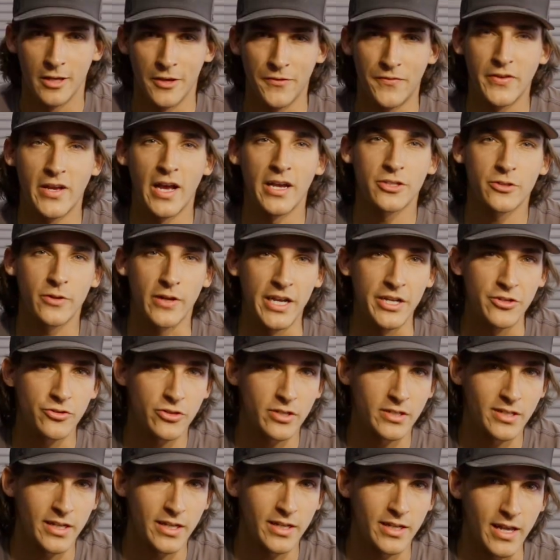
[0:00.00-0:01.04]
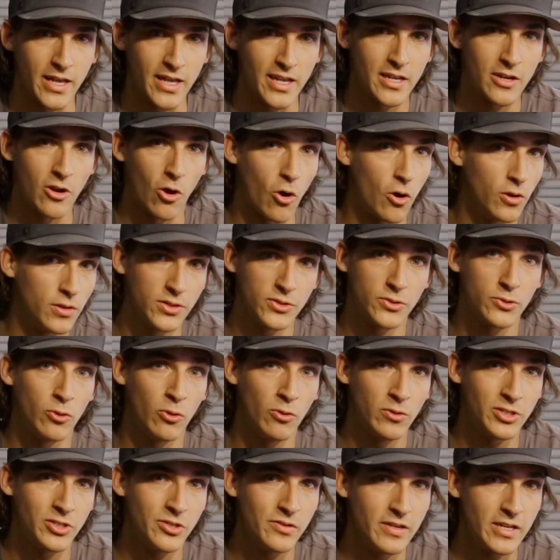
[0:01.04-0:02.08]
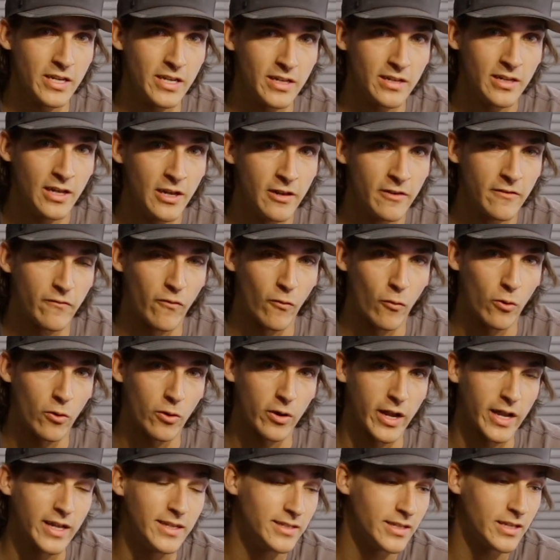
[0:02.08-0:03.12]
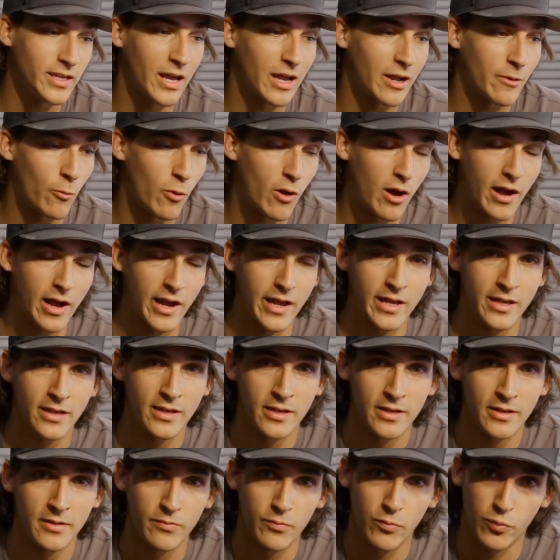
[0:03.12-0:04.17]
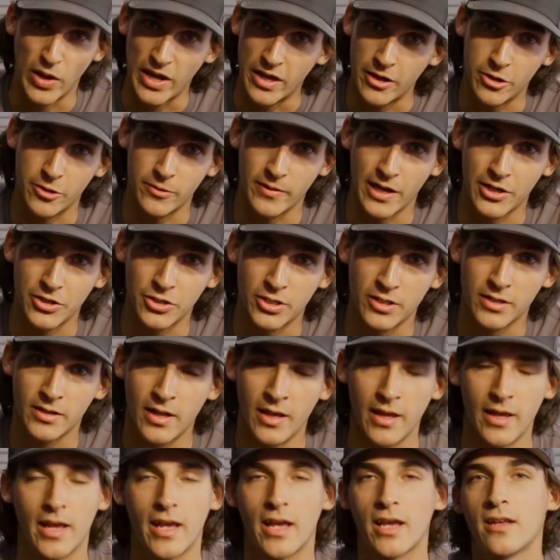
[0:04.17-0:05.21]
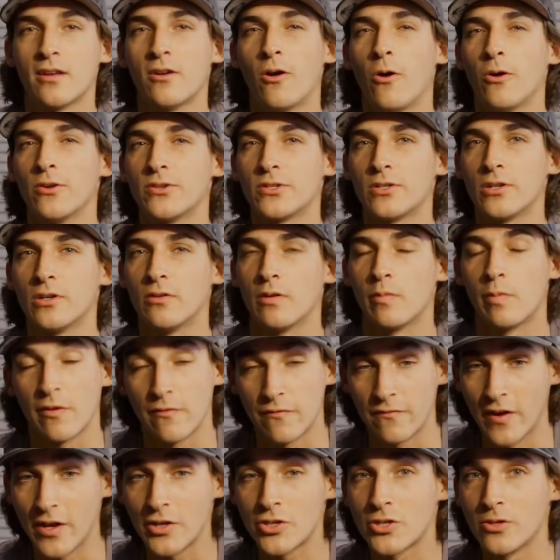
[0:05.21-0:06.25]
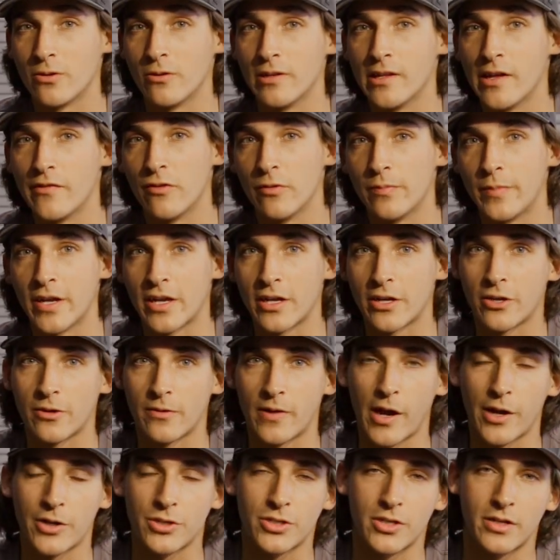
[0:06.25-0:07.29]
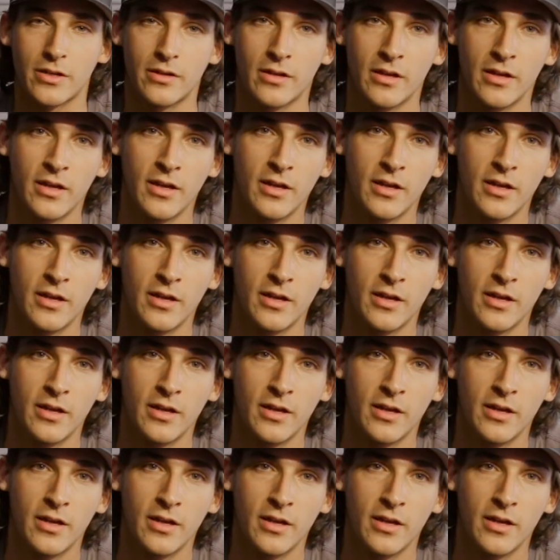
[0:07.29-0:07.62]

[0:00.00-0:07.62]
If you guys are interested in all the tools you need for a DIY paint correction and also a professional level paint correction,